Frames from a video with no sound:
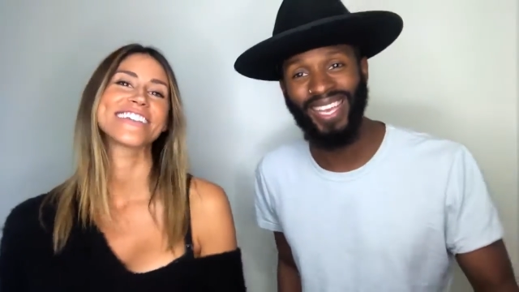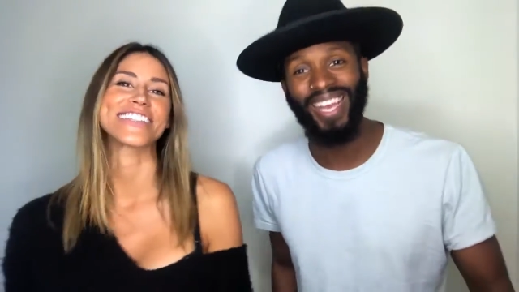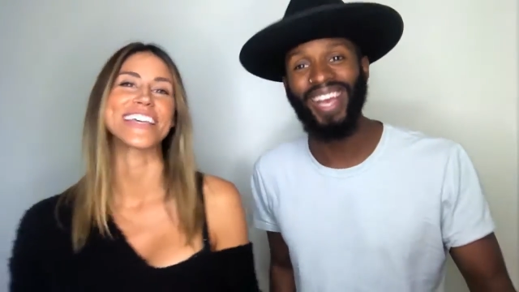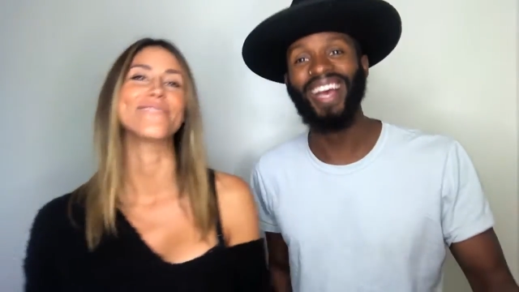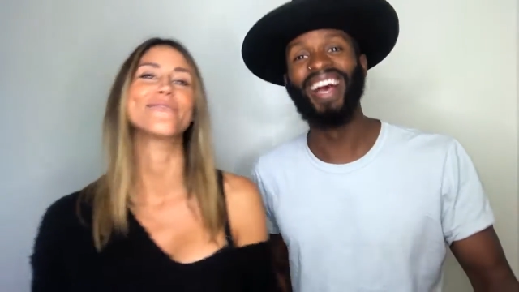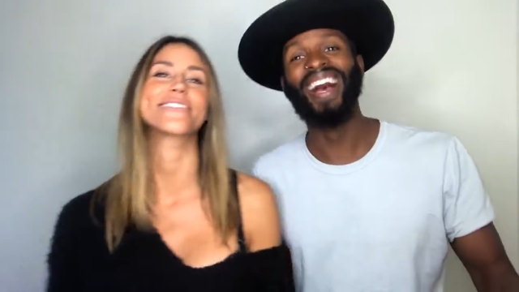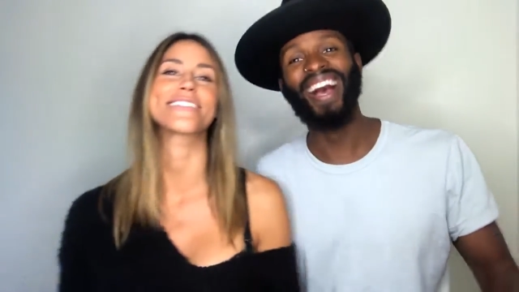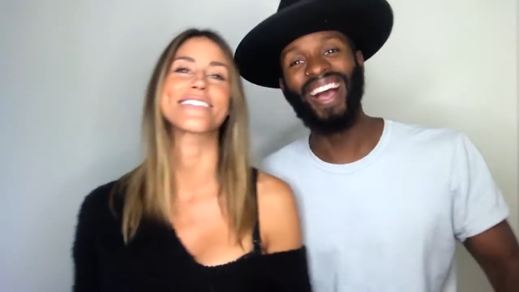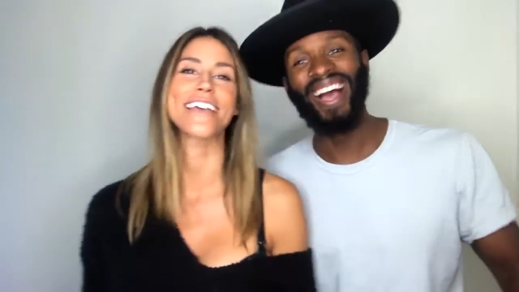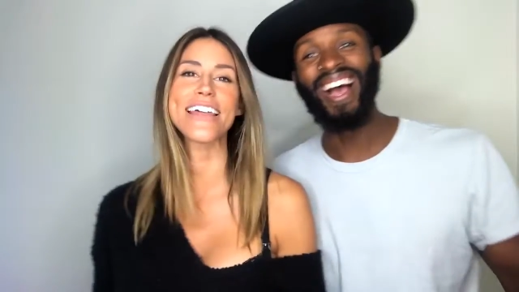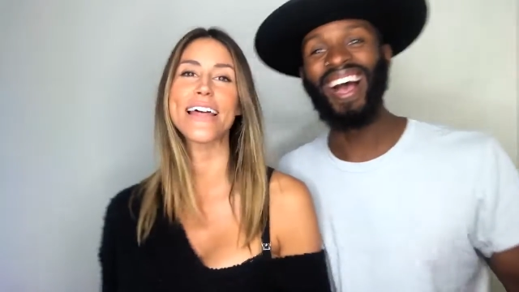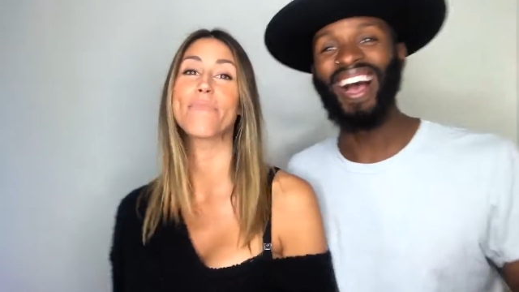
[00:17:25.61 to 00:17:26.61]
Speaker 1: See, he wants to
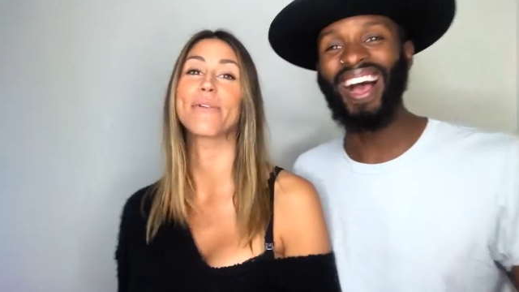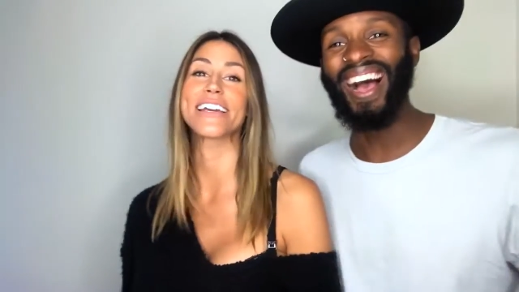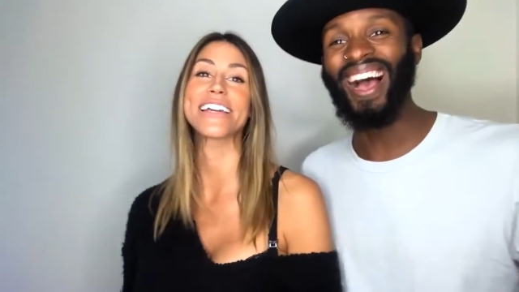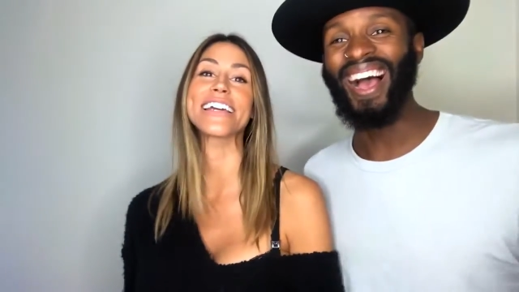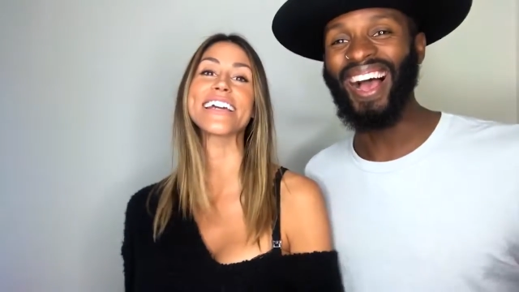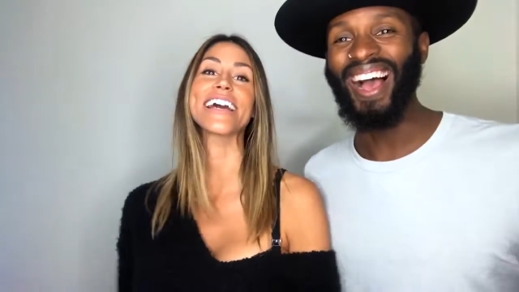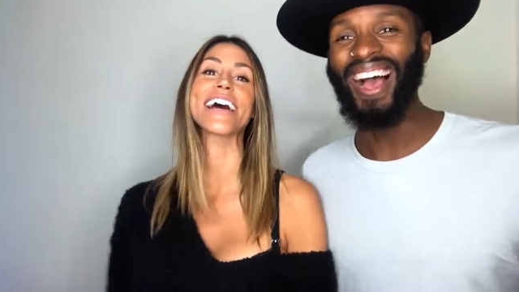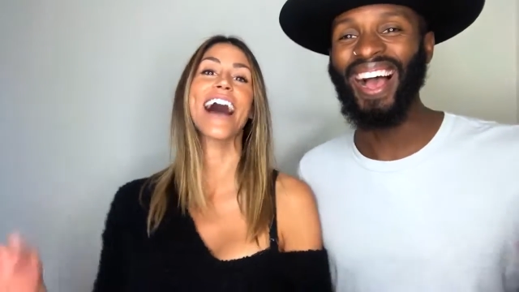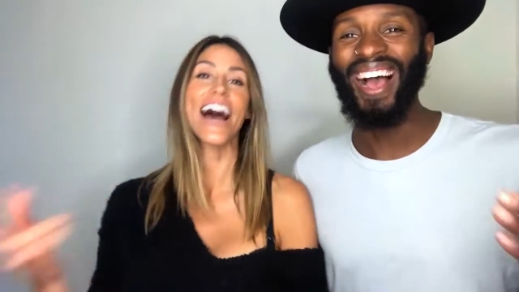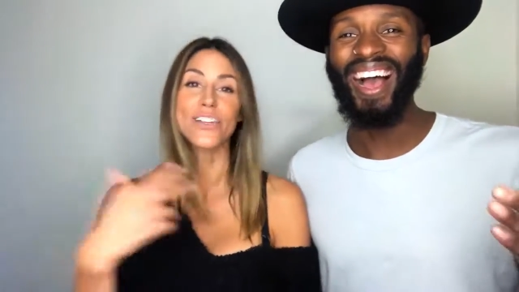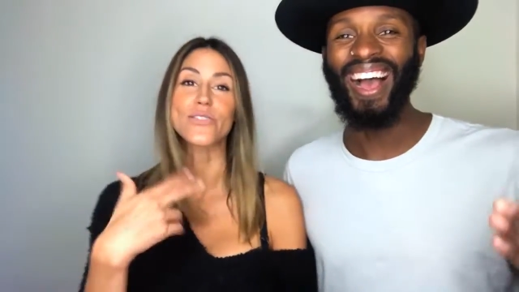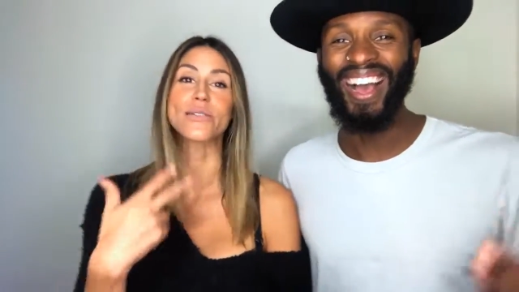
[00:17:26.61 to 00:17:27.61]
say that, but he.
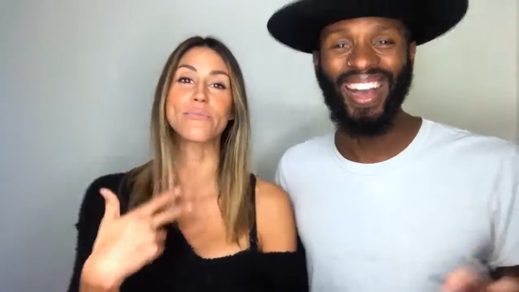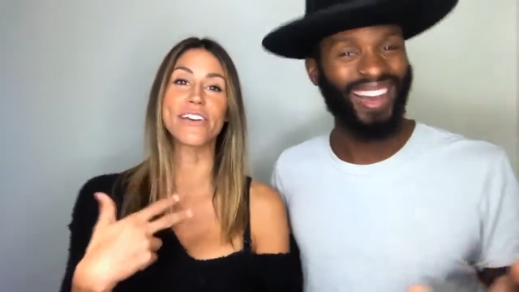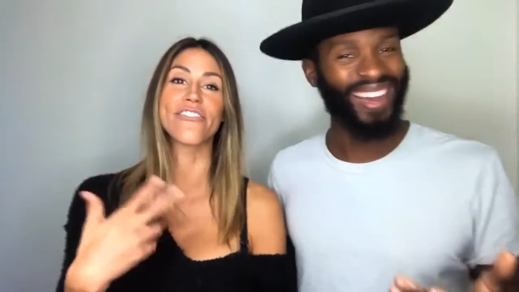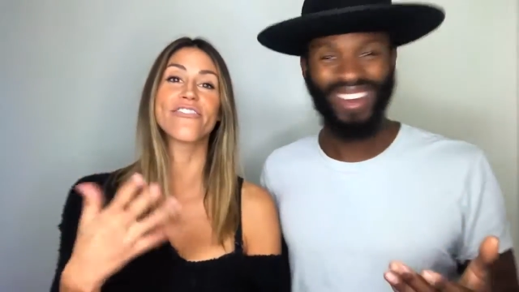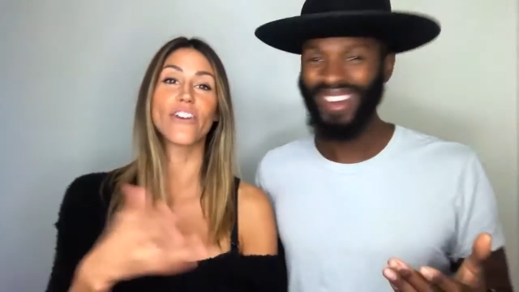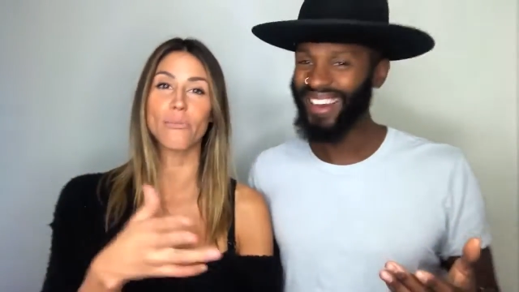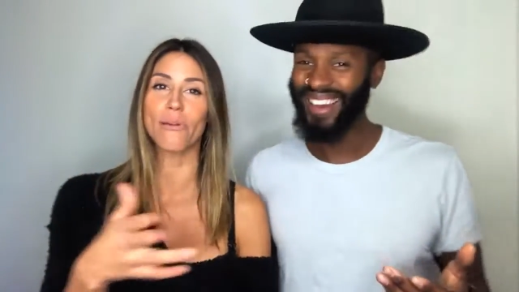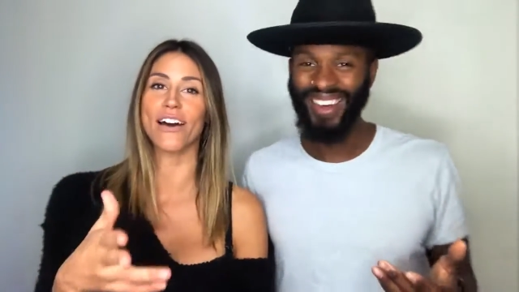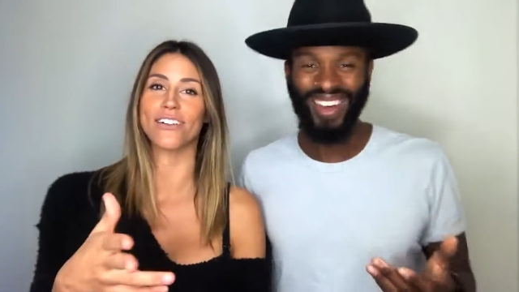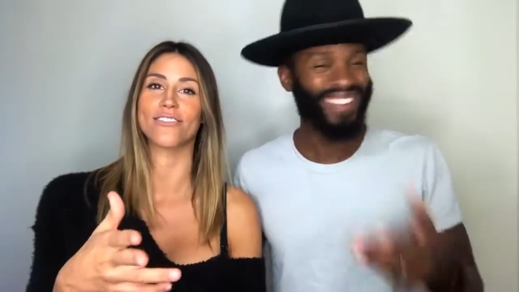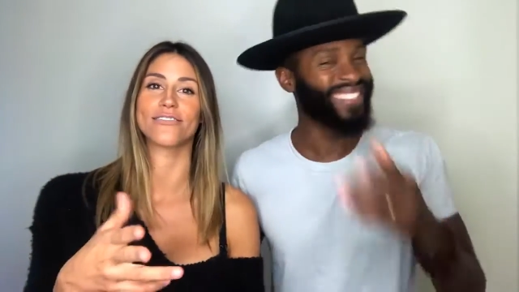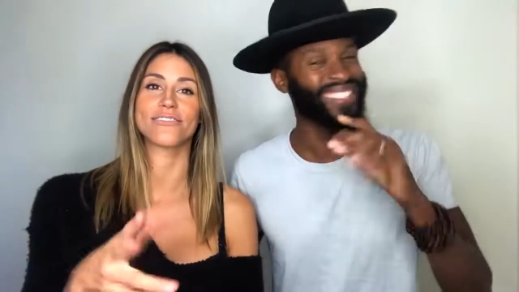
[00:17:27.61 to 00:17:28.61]
I used to be a foot
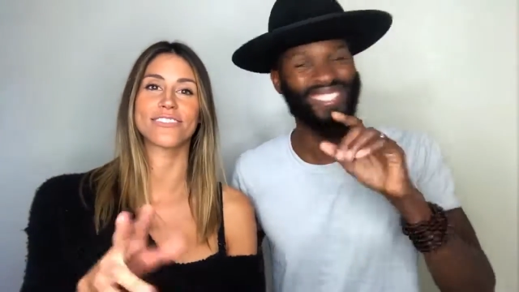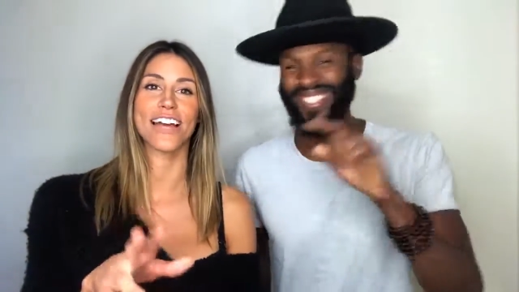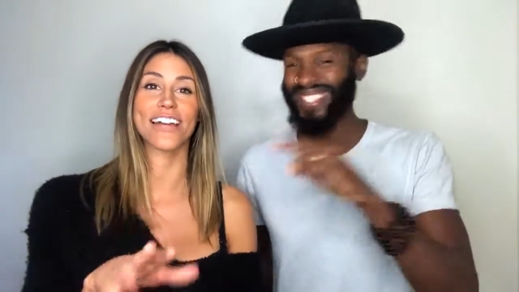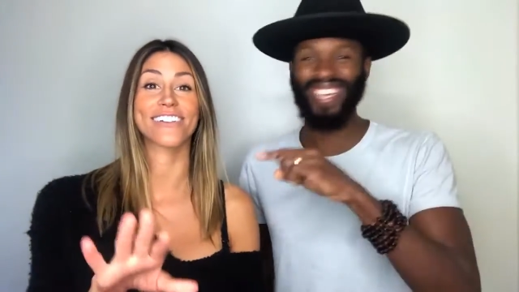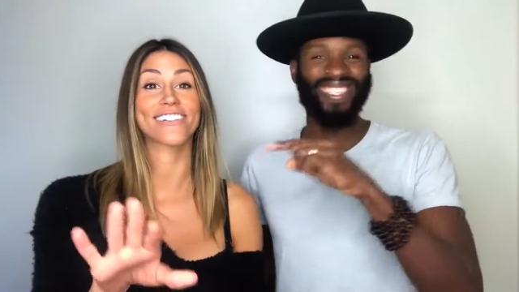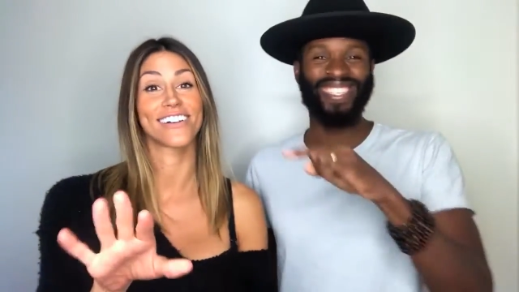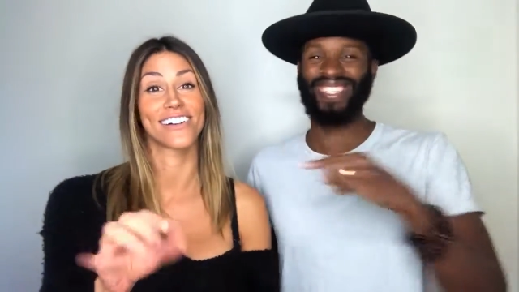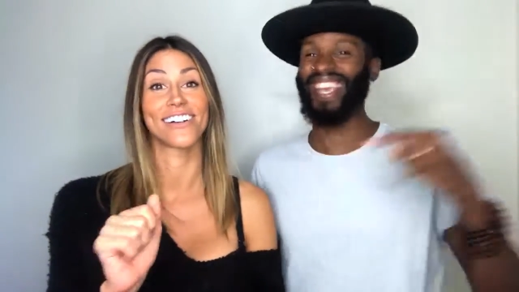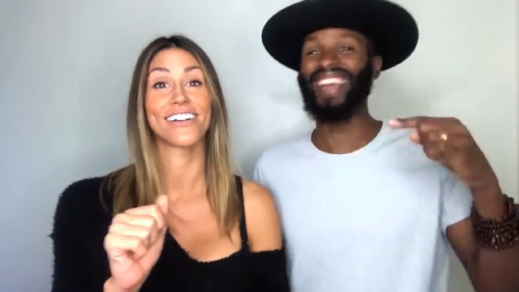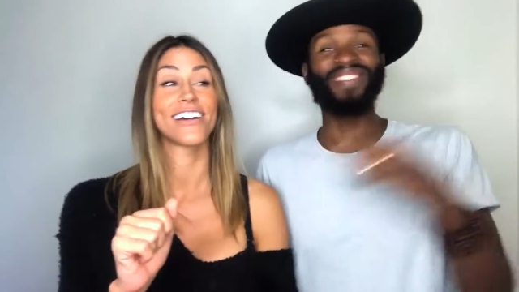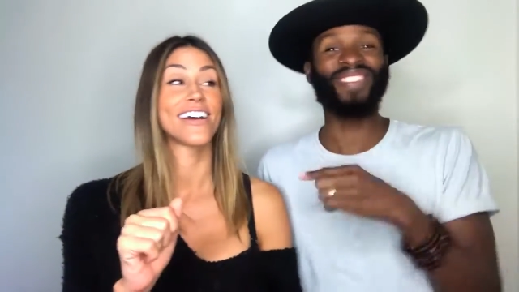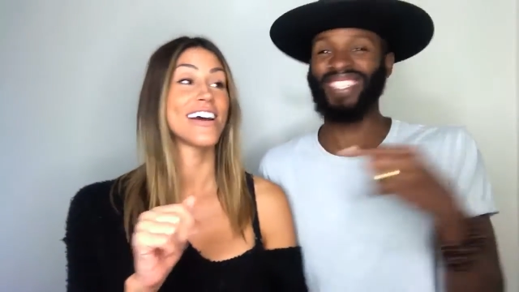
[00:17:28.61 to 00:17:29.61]
model. She like, says this
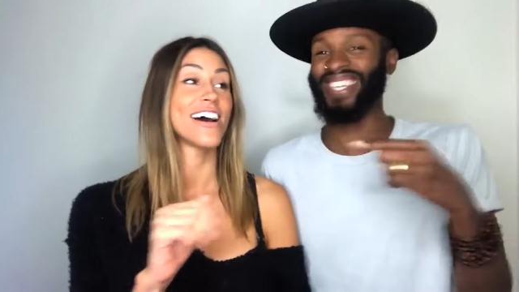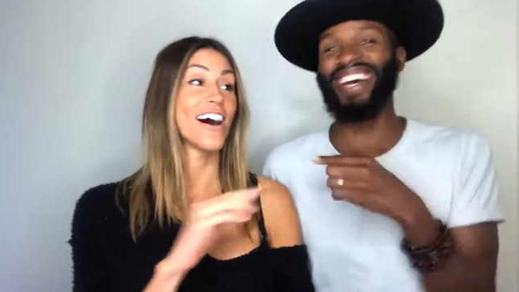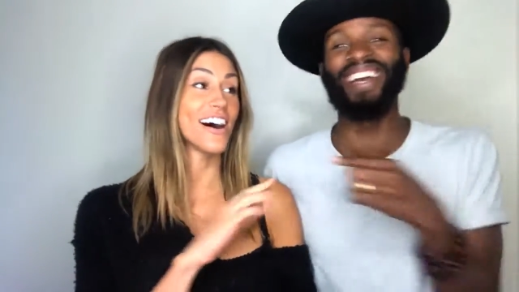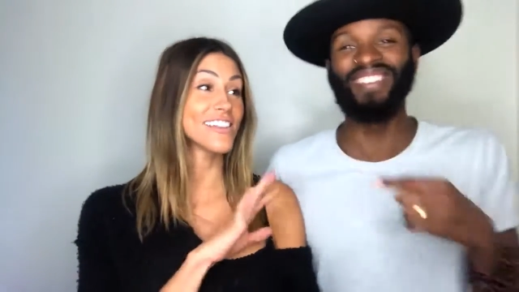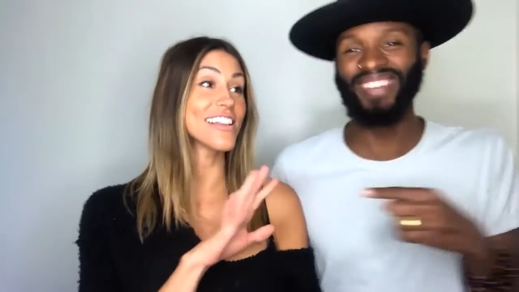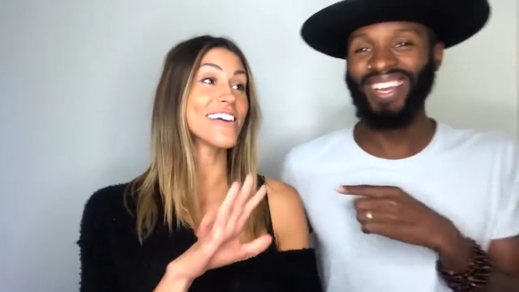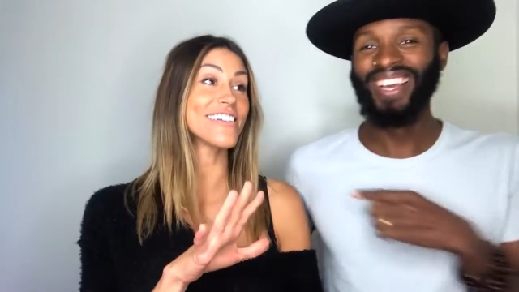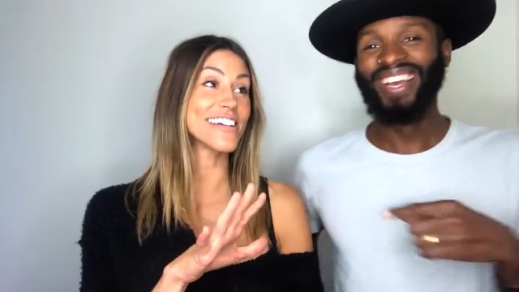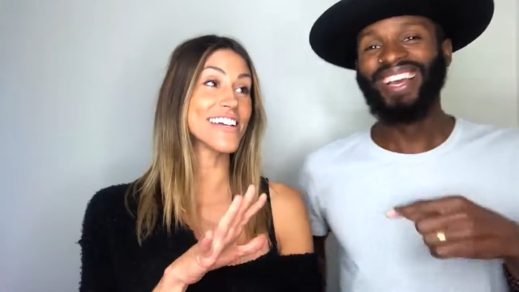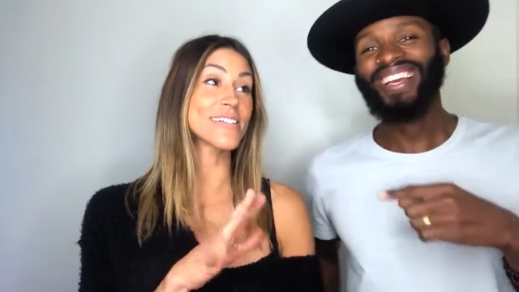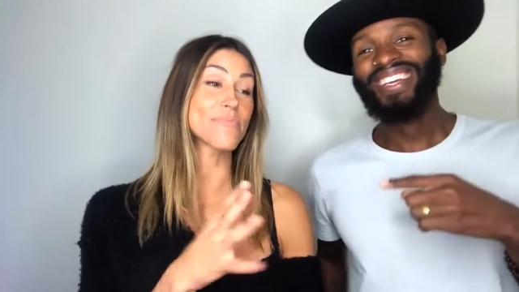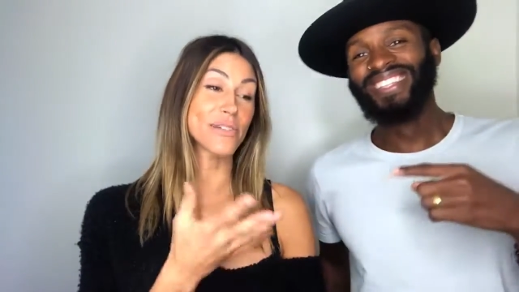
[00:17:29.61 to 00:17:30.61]
every time.
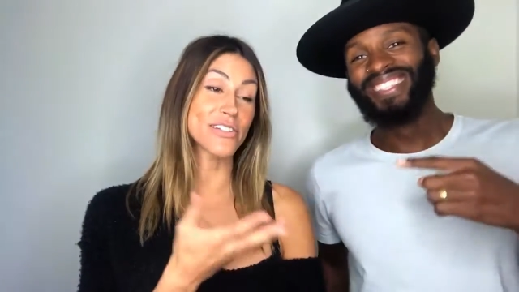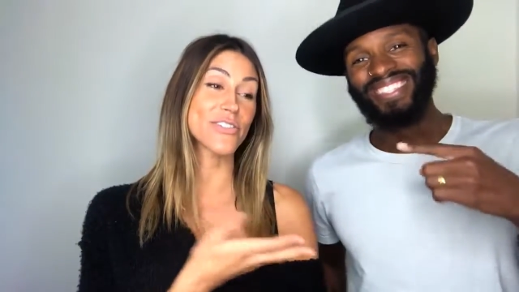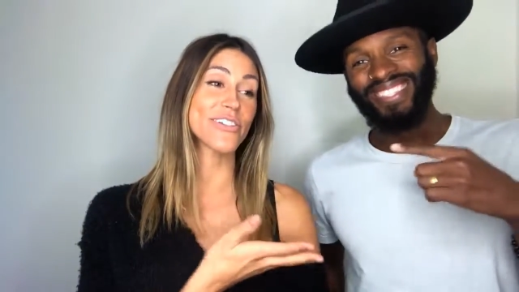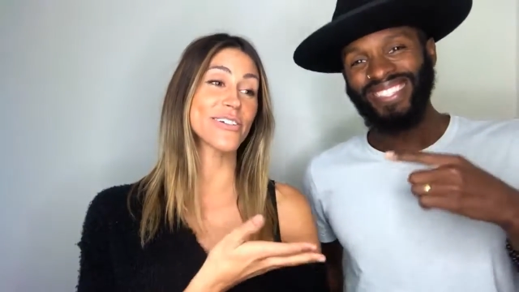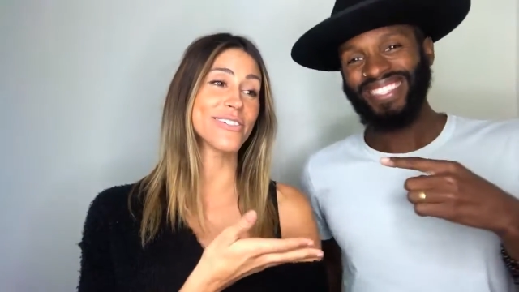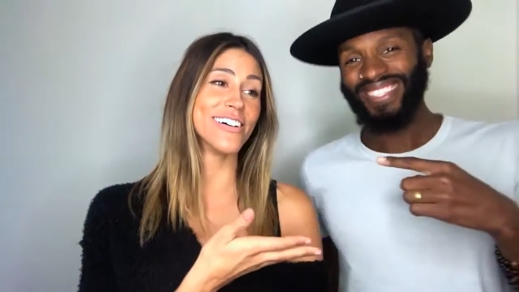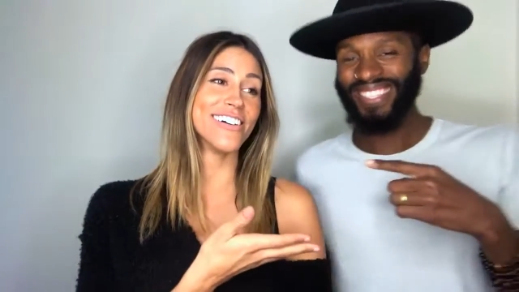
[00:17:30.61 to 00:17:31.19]
Hilarious, but true.